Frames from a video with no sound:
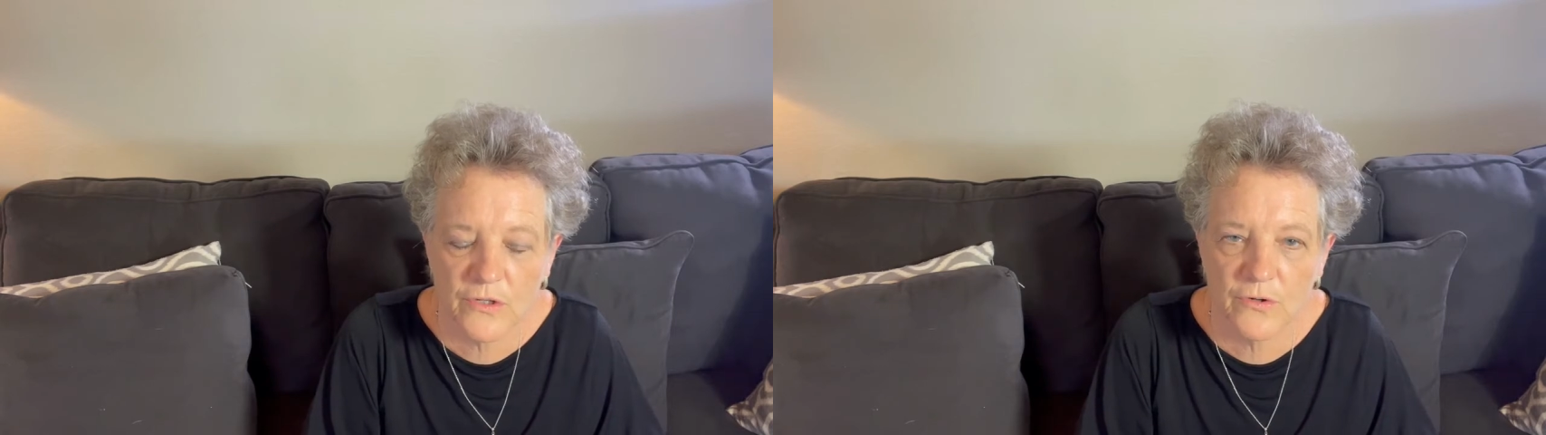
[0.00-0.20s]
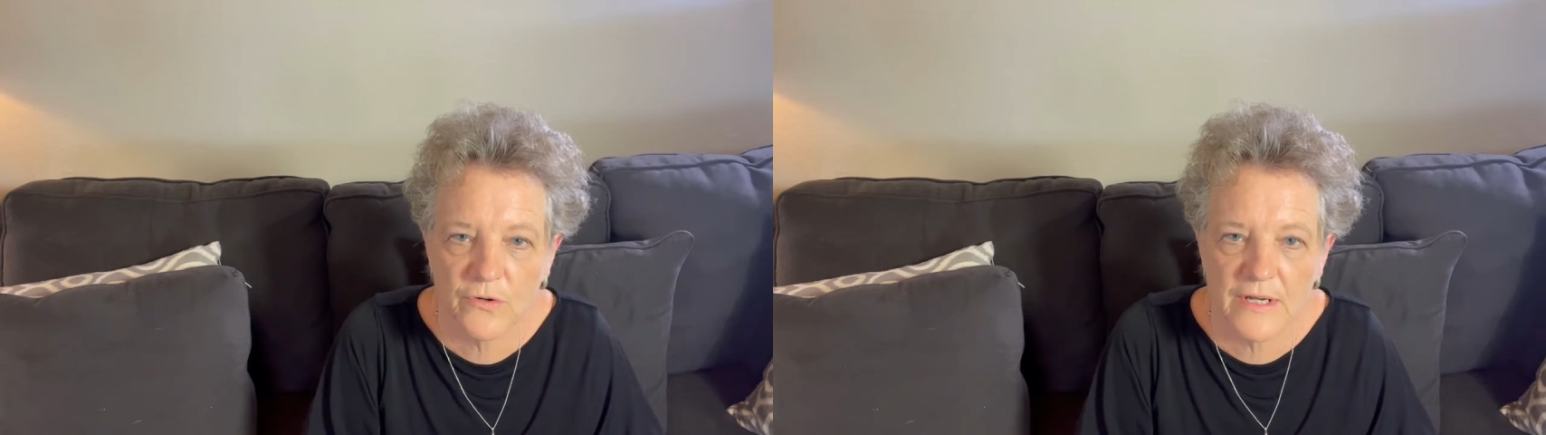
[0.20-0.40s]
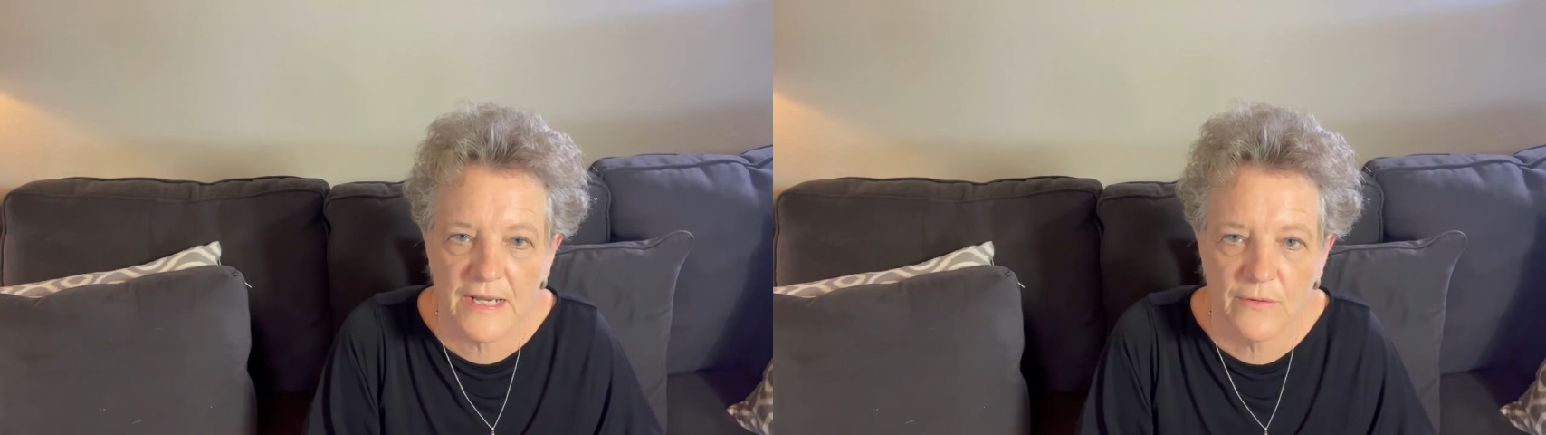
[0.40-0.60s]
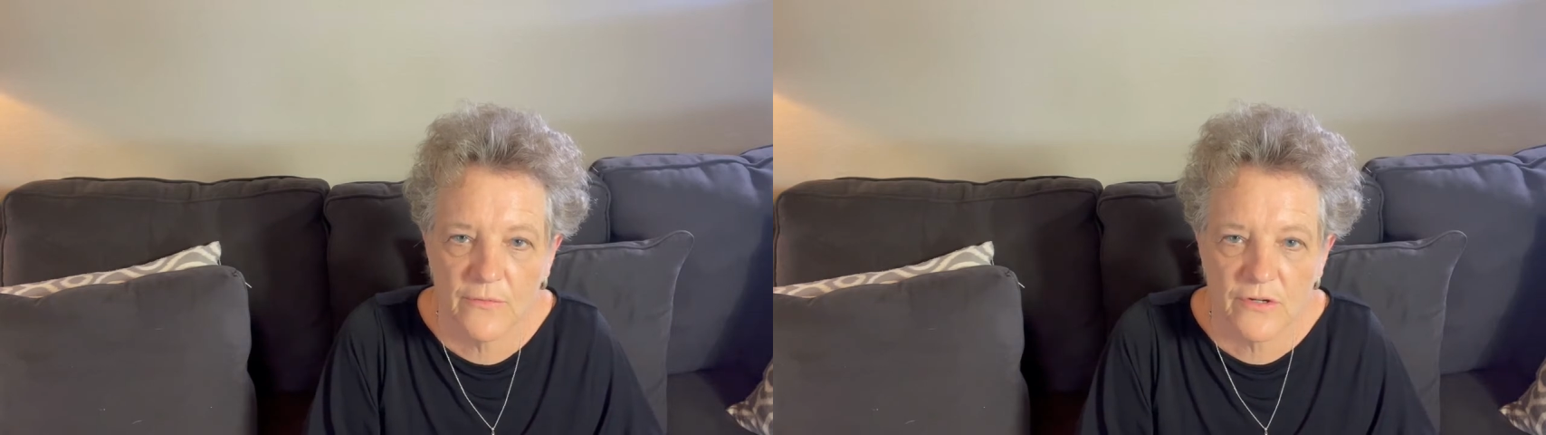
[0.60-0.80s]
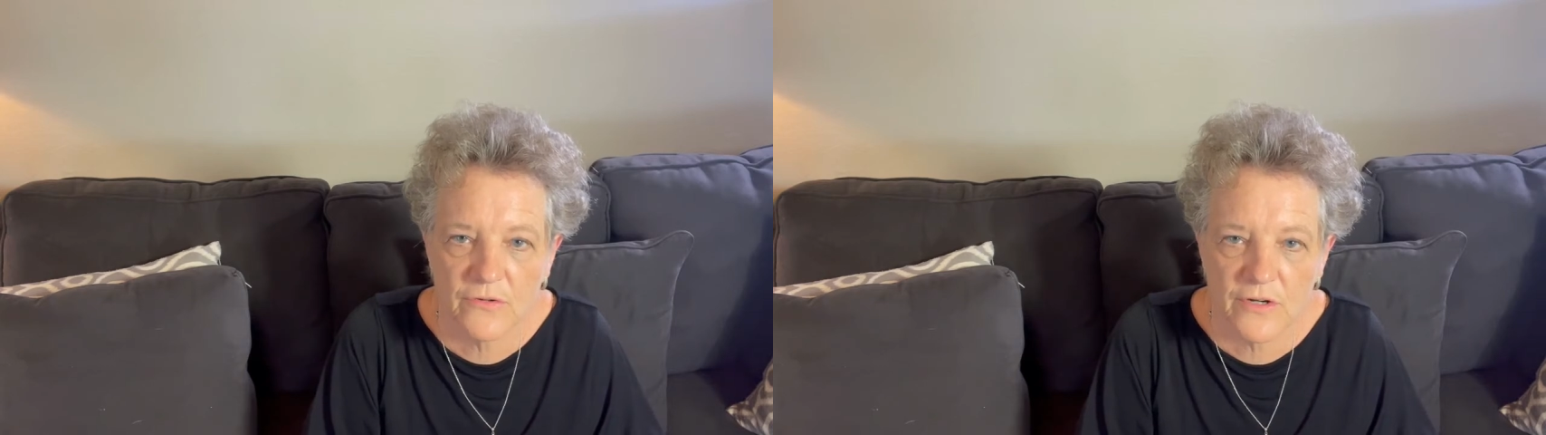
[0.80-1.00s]
through deed
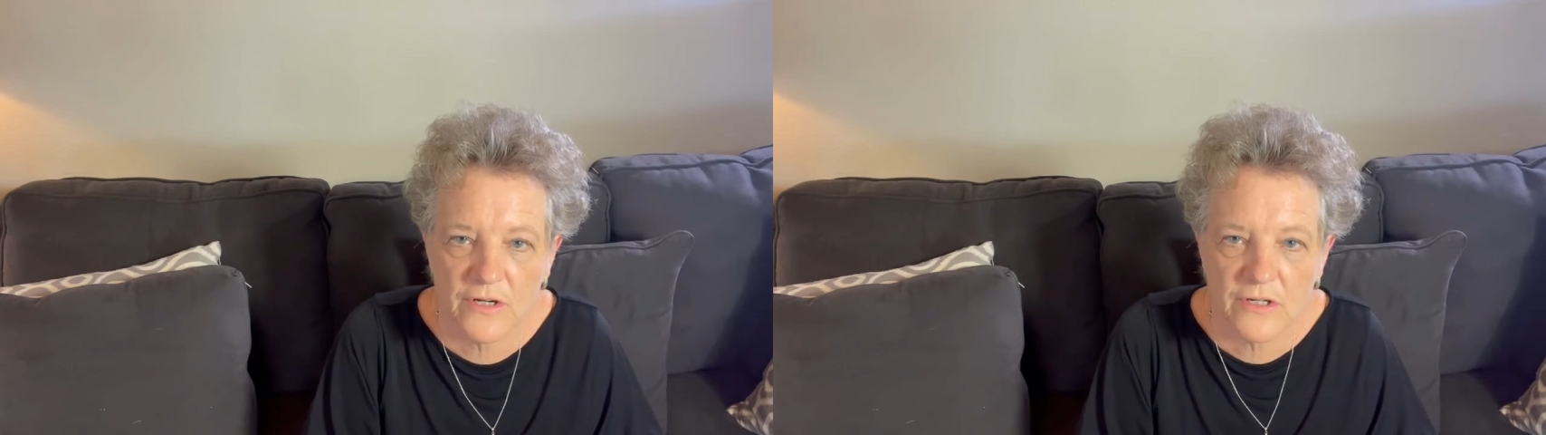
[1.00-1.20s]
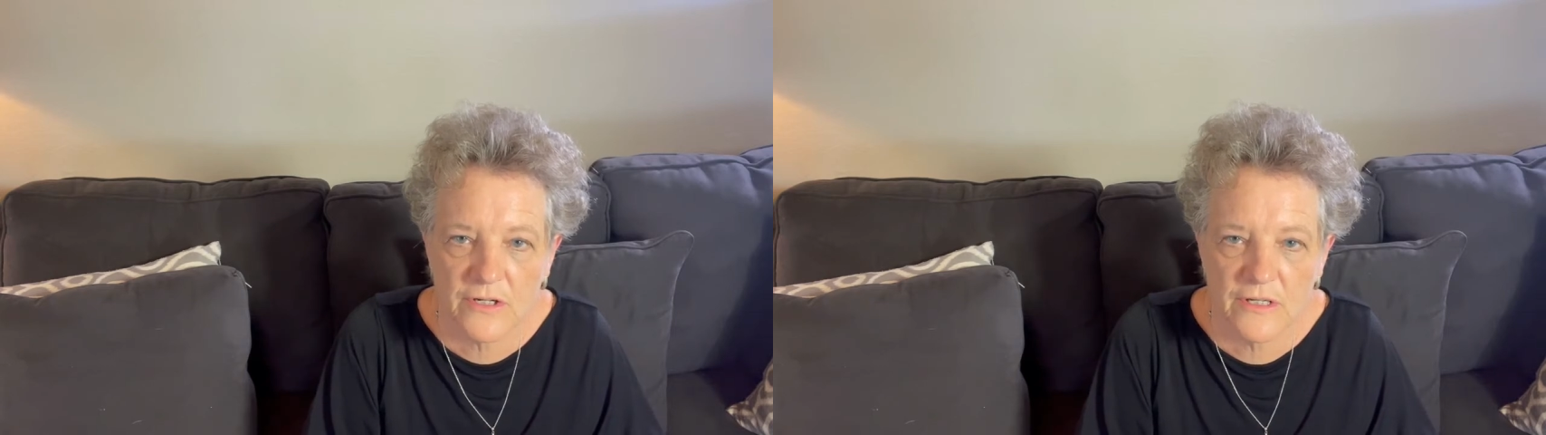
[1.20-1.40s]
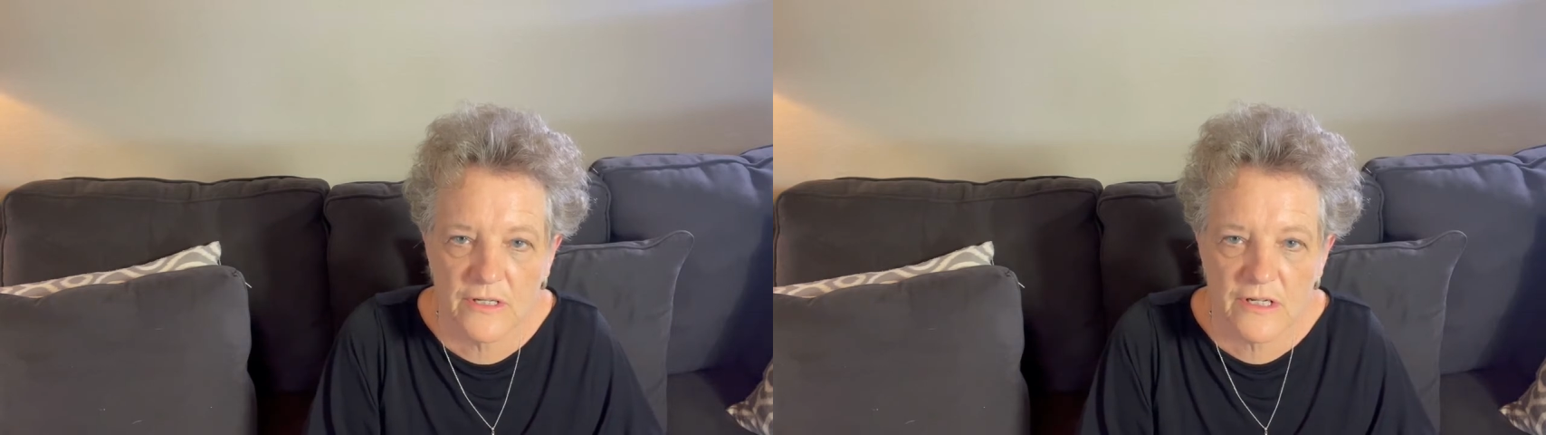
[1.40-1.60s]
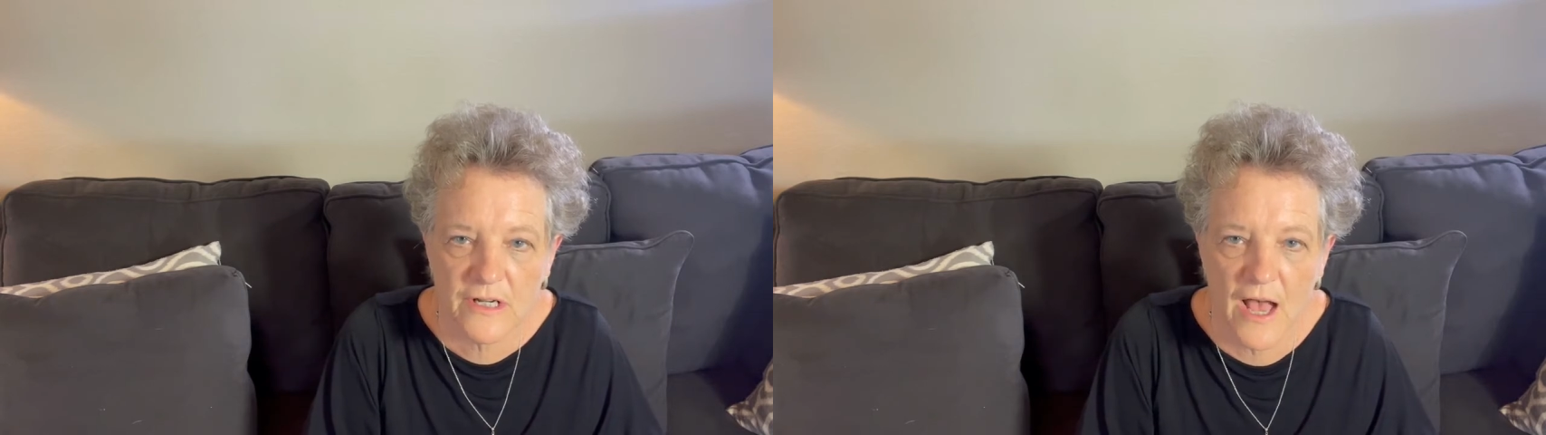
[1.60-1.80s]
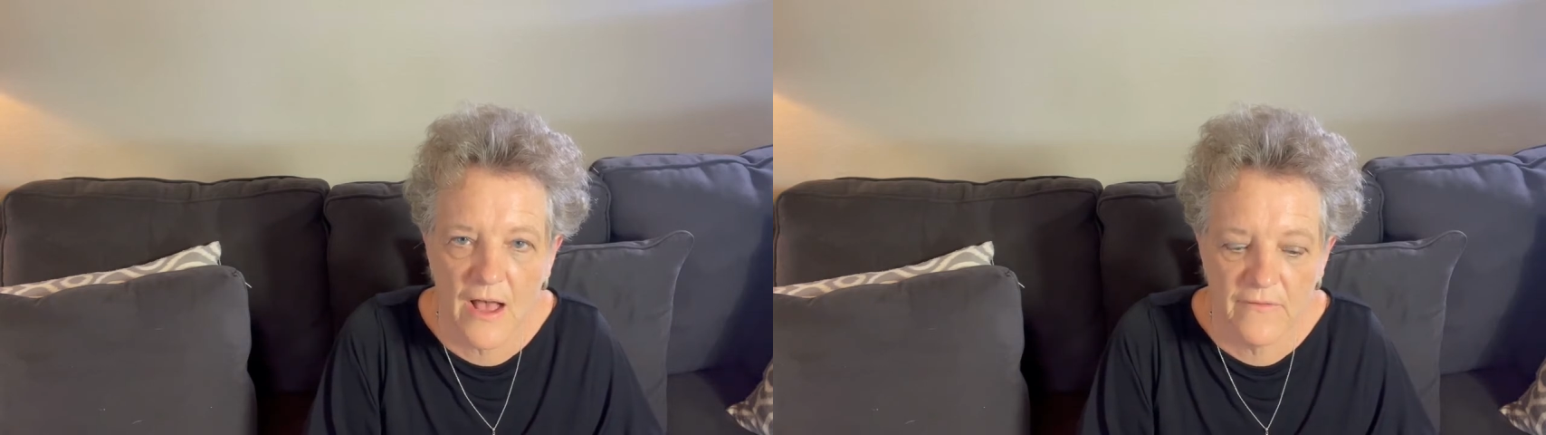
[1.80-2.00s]
restrictions,
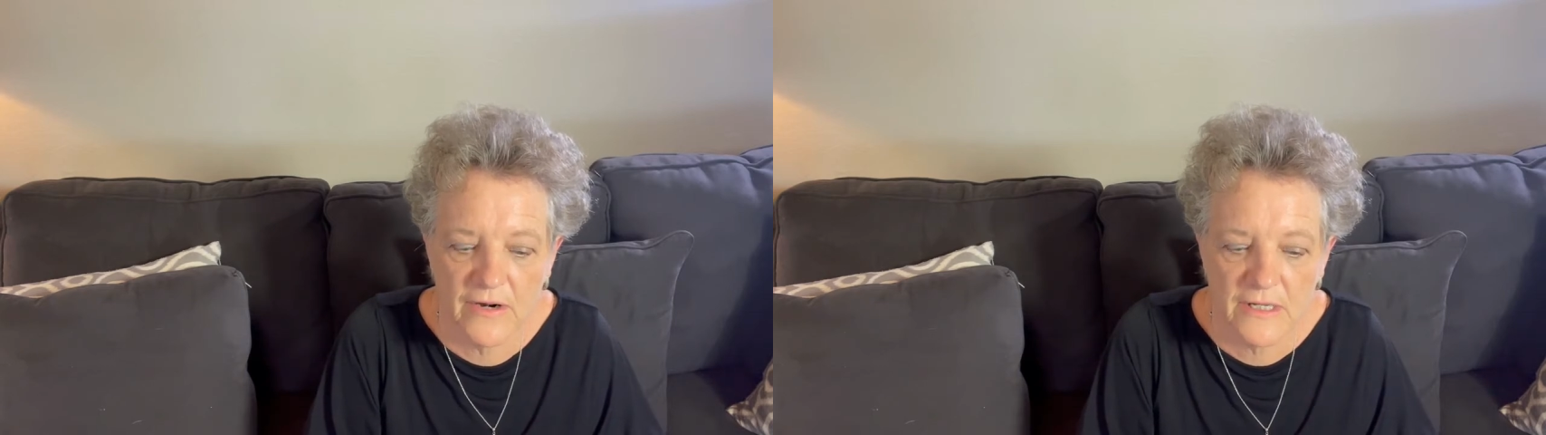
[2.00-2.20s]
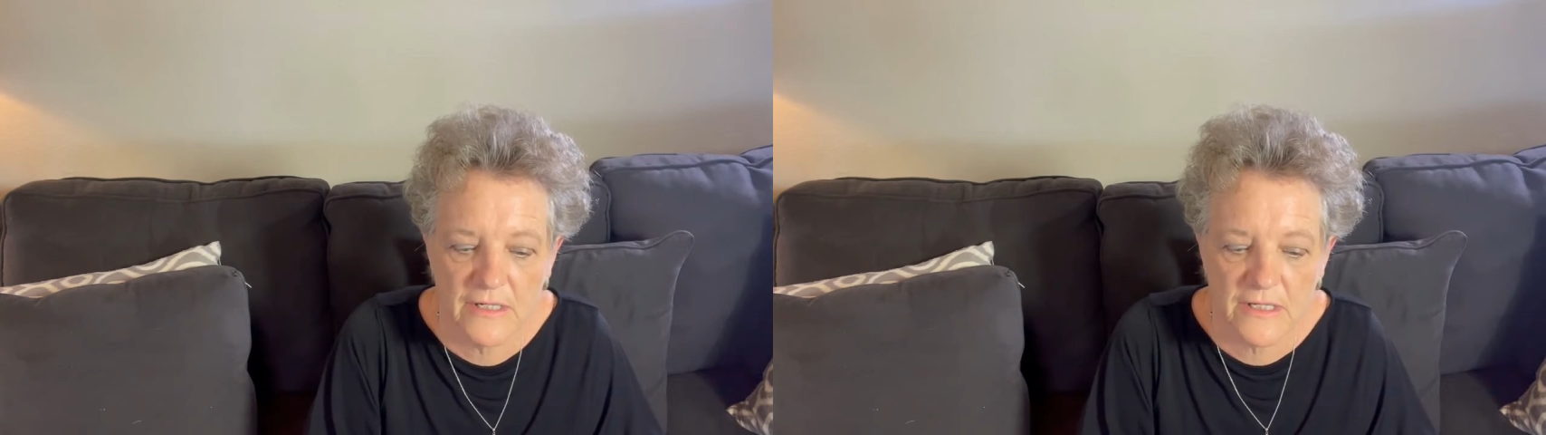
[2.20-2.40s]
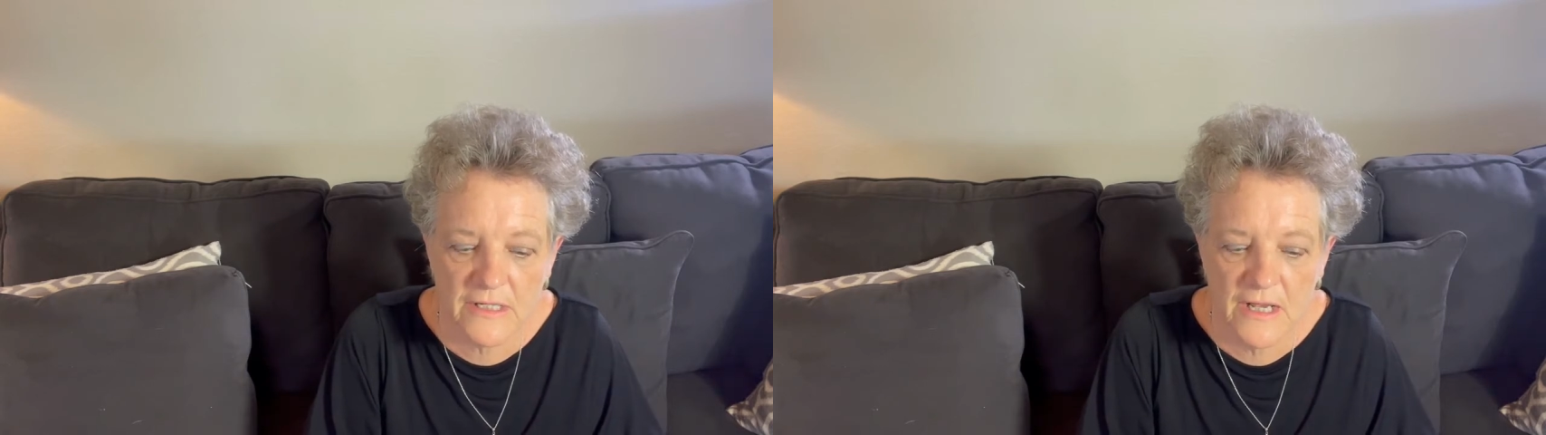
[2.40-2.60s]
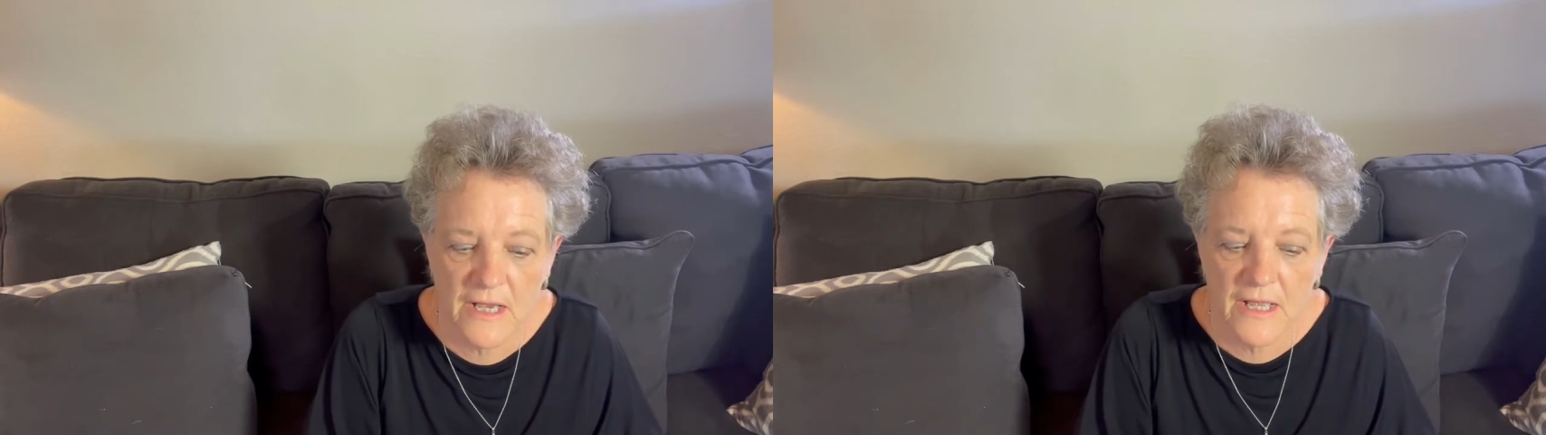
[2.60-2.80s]
covenants,